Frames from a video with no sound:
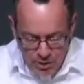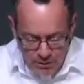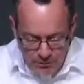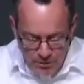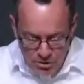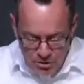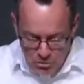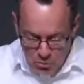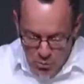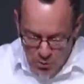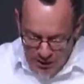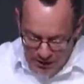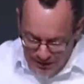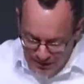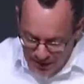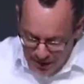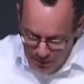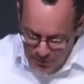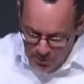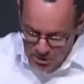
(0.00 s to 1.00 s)
verse 20
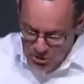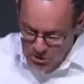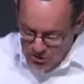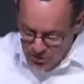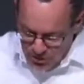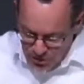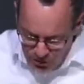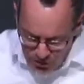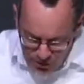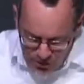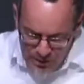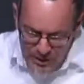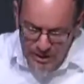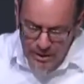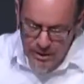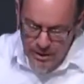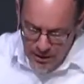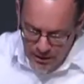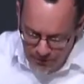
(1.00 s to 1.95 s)
labors thoroughly and